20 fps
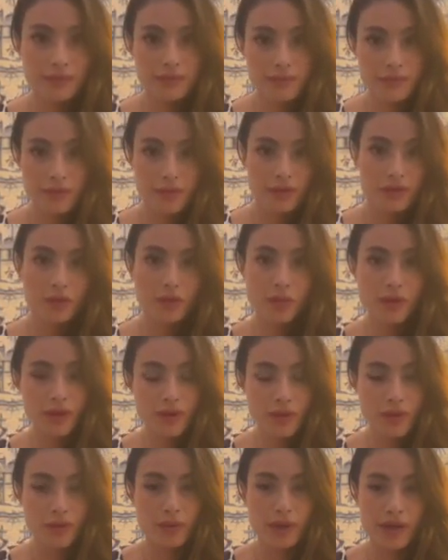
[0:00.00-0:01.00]
Now, for
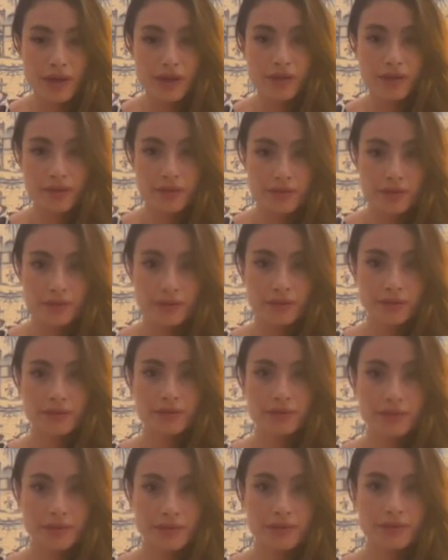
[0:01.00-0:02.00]
people who are new to you,
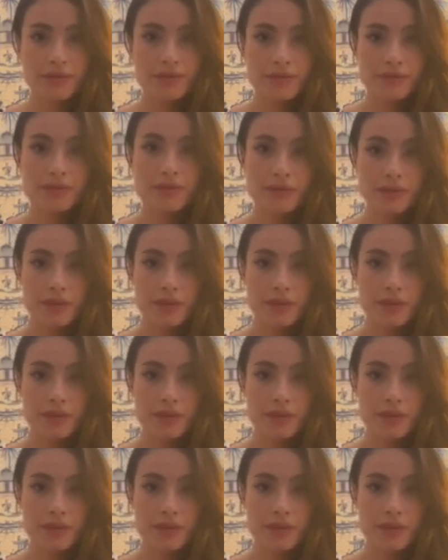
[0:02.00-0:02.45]
Glenn,